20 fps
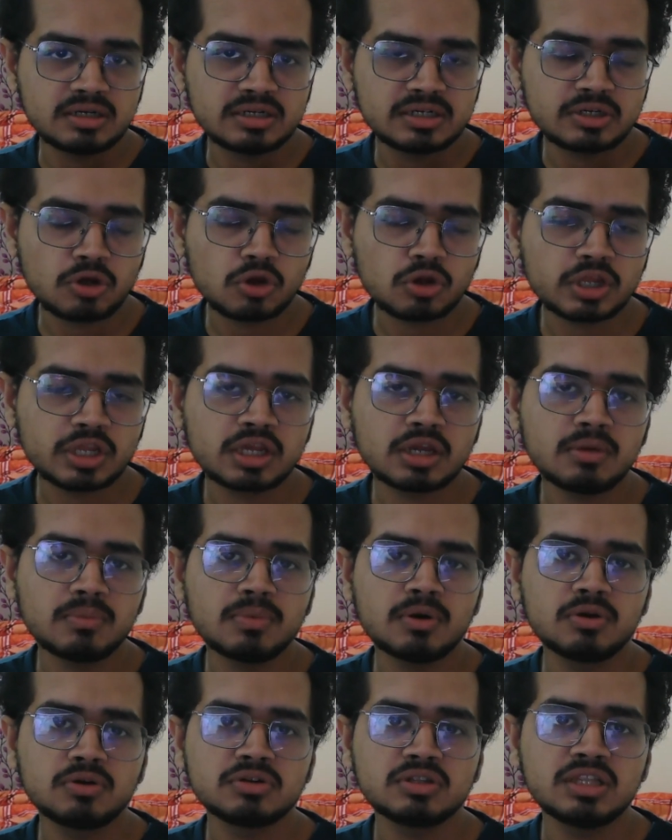talking
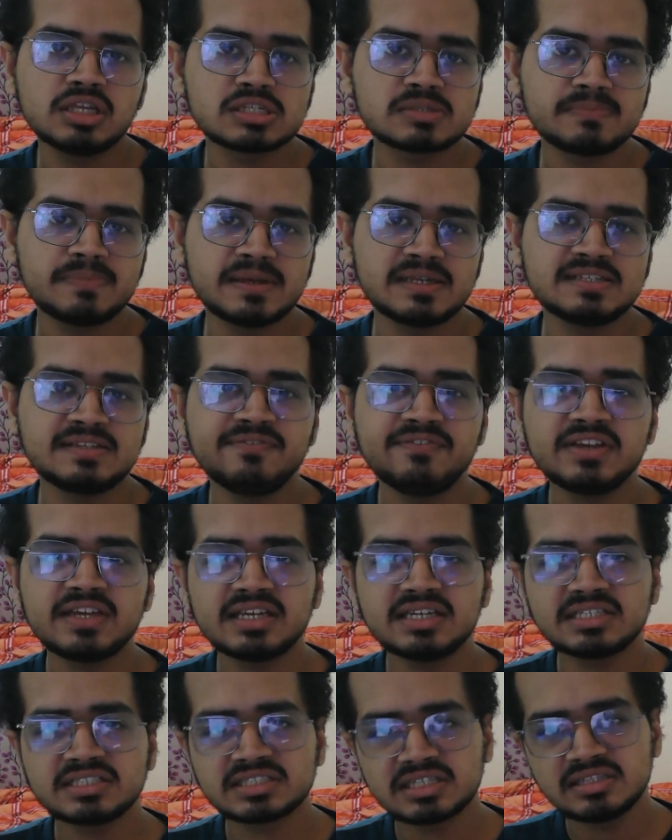about the
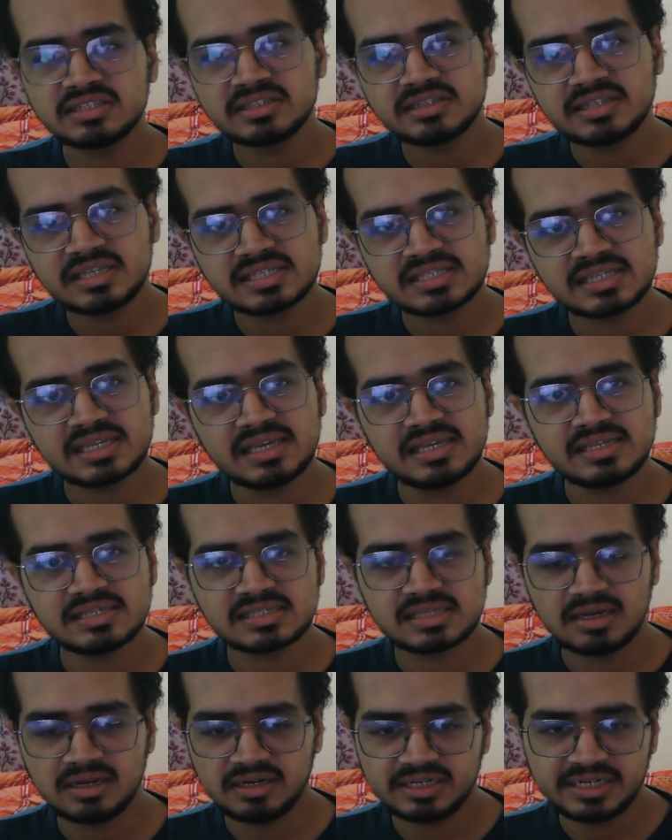specification, this is
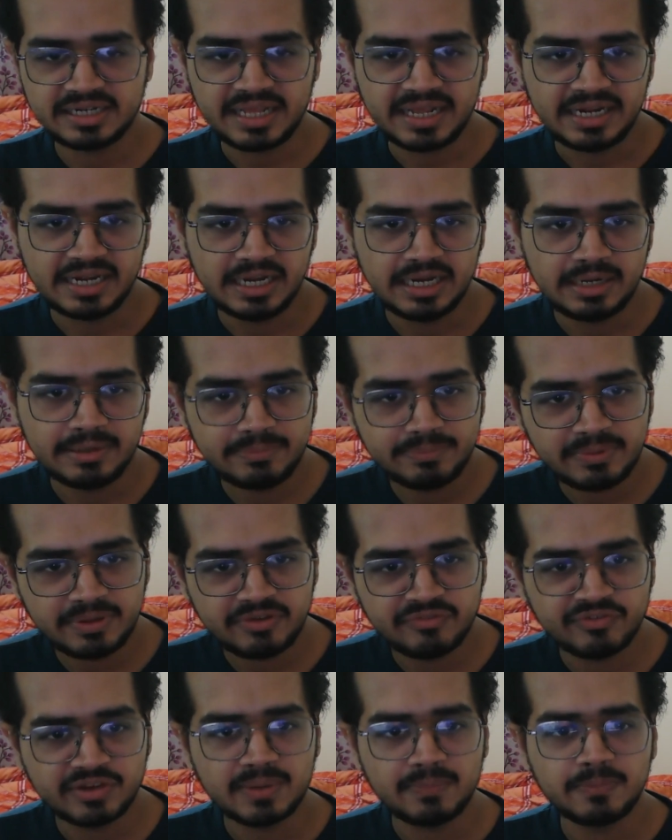a
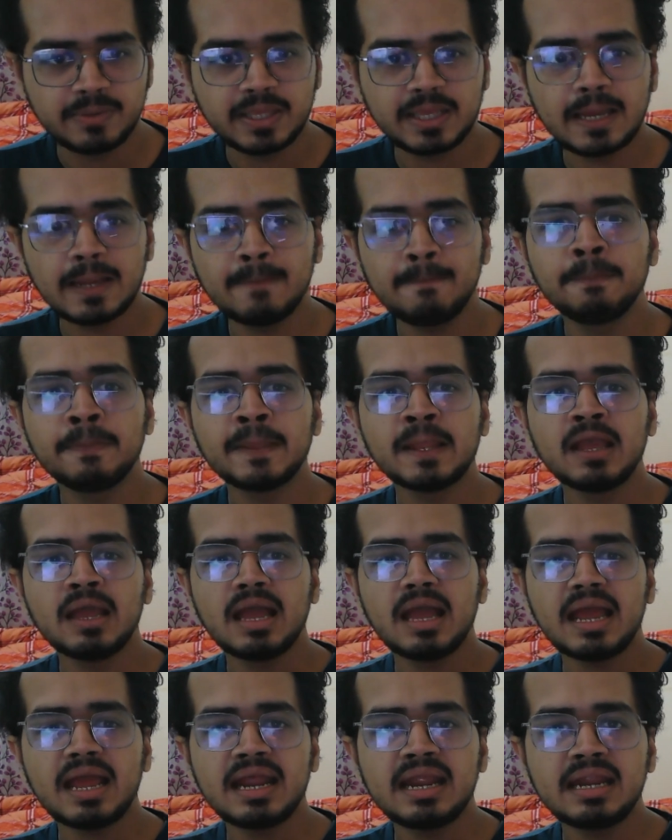1080p webcam,
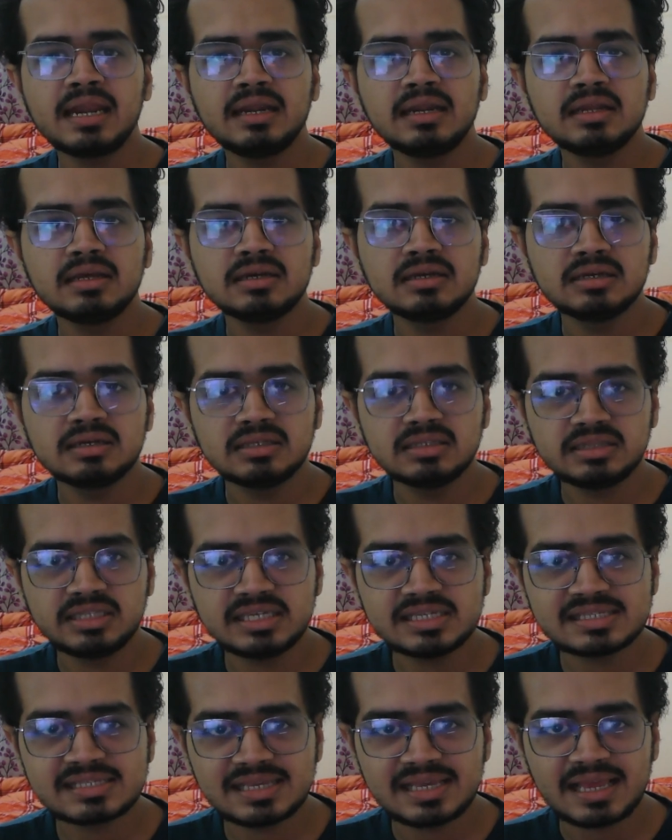and
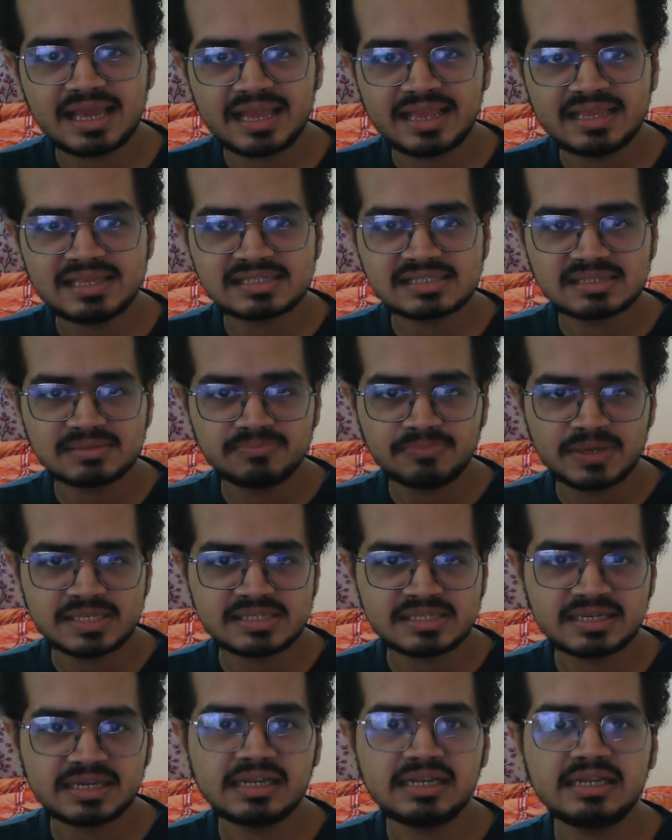this is
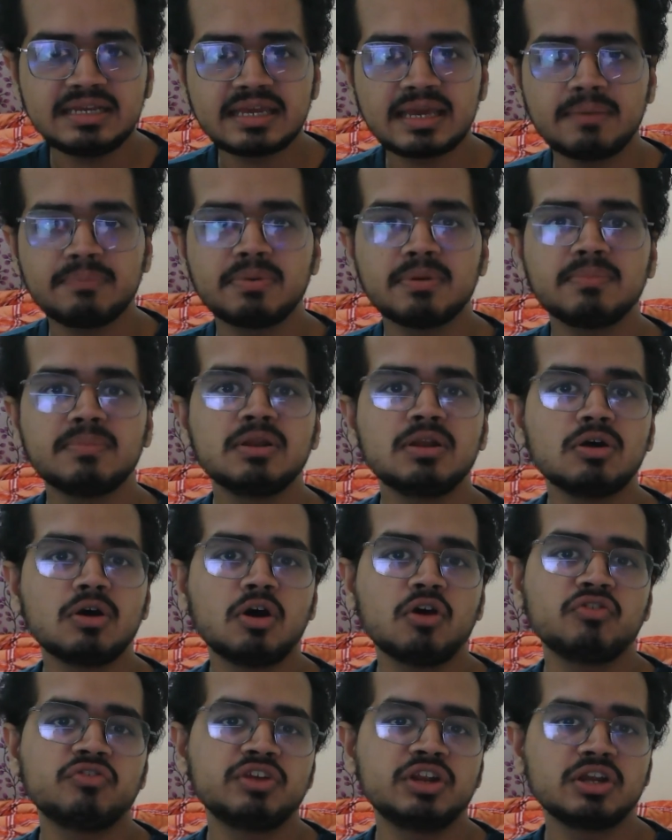basically capable
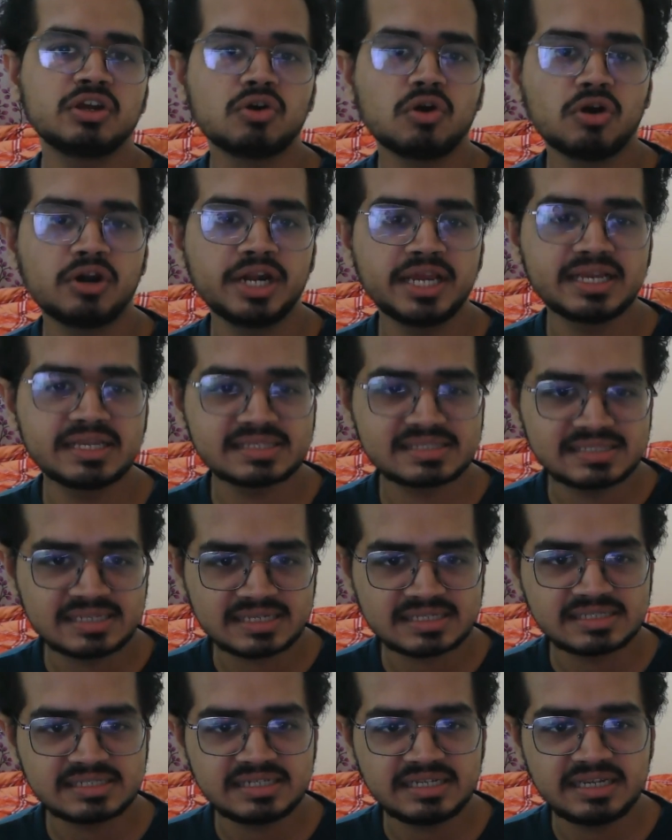of recording
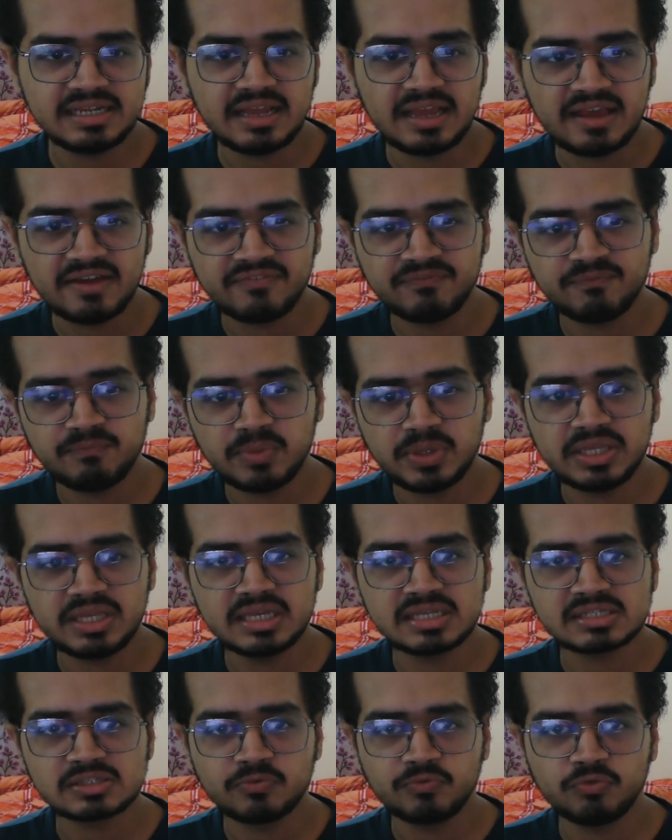60
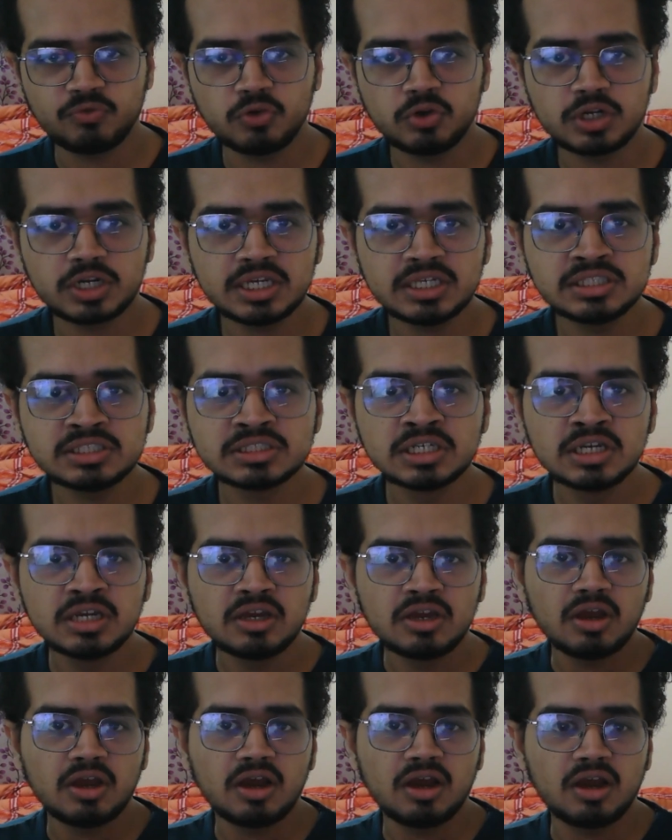fps footage,
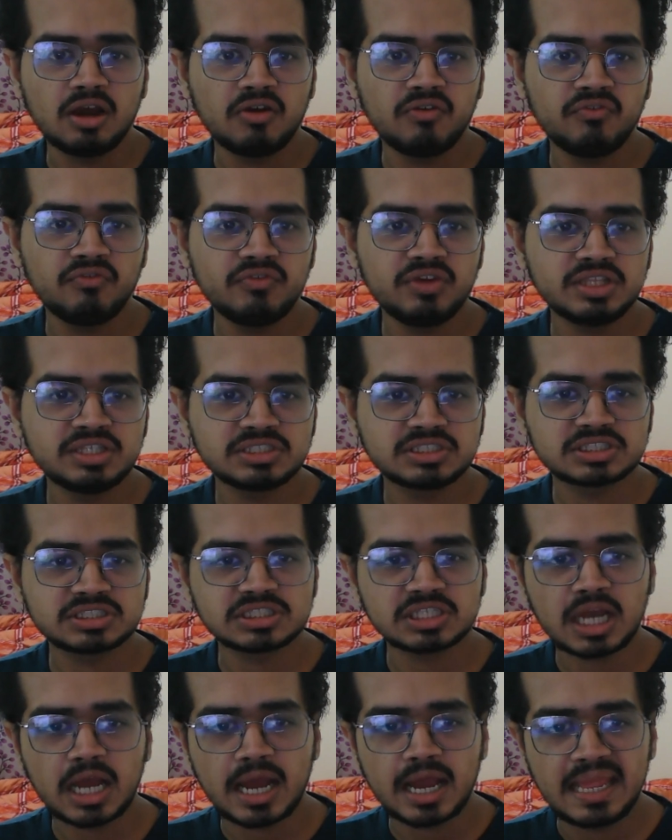
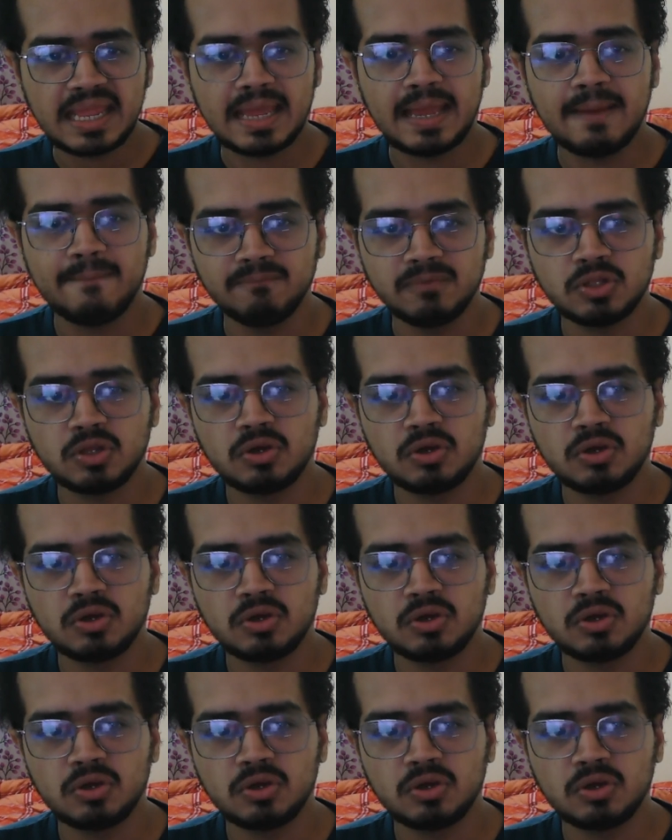which I am